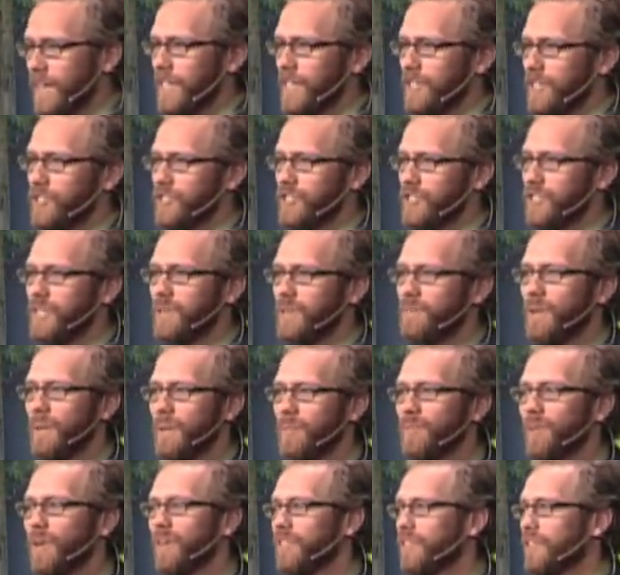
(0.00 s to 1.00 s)
Because you see,
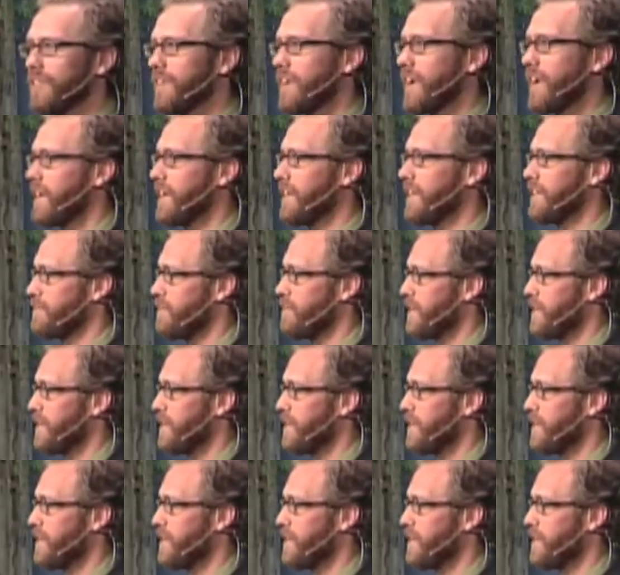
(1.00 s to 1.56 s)
my brother and I